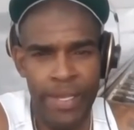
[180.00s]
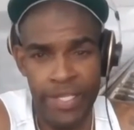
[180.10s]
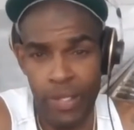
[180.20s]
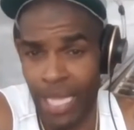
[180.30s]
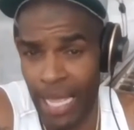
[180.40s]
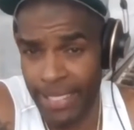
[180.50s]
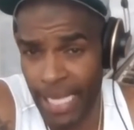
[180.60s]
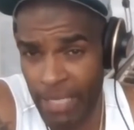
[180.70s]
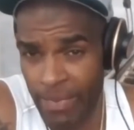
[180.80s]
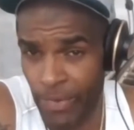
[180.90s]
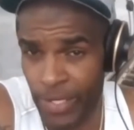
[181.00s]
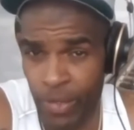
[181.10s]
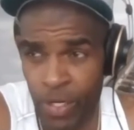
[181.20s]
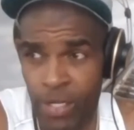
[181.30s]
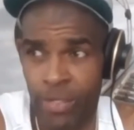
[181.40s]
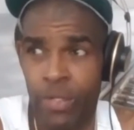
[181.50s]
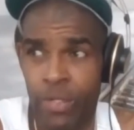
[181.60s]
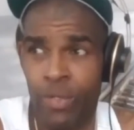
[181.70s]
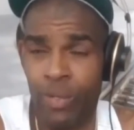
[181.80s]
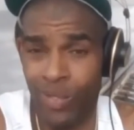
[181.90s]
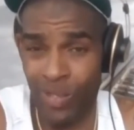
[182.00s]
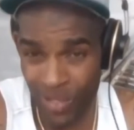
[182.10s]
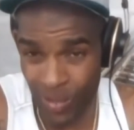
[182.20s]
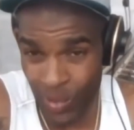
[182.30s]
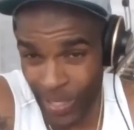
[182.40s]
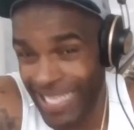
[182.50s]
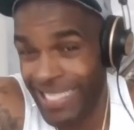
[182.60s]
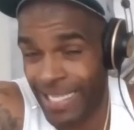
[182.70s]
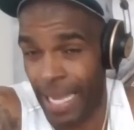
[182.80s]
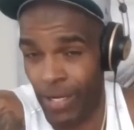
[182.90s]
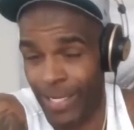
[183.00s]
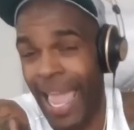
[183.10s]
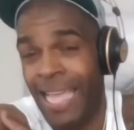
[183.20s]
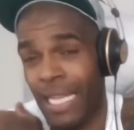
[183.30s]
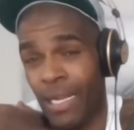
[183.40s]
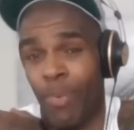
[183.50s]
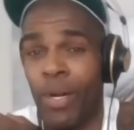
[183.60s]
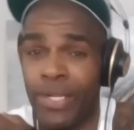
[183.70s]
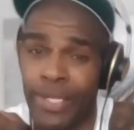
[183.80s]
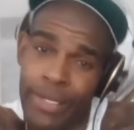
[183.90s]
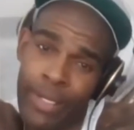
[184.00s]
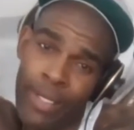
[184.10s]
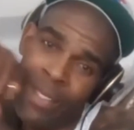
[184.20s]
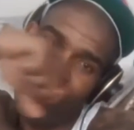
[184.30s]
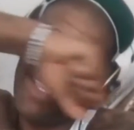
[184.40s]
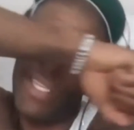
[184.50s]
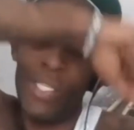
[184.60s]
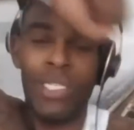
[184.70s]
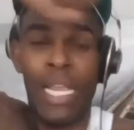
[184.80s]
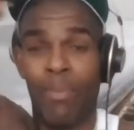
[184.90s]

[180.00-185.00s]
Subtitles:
So a lot of times before you want to instigate or gaslight a person, you should take a